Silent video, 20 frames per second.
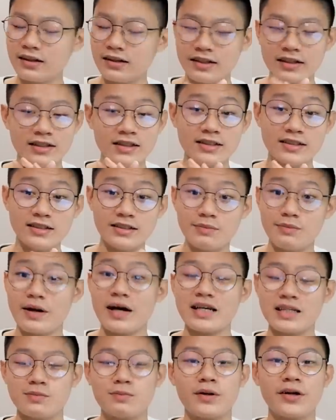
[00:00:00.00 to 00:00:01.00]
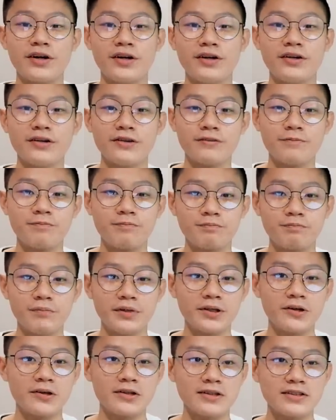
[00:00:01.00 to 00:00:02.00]
This is the best part
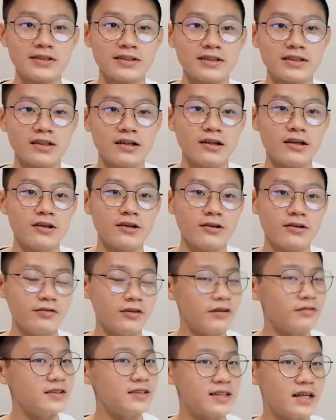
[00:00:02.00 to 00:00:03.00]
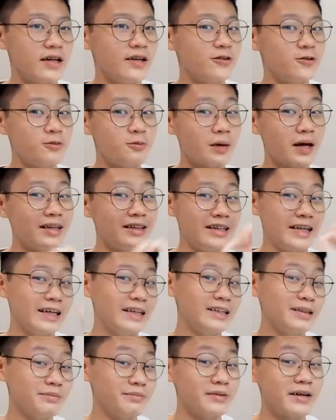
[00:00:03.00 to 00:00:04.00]
because we have decided to
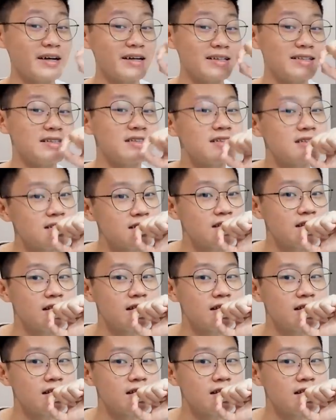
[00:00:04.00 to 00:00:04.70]
maintain the price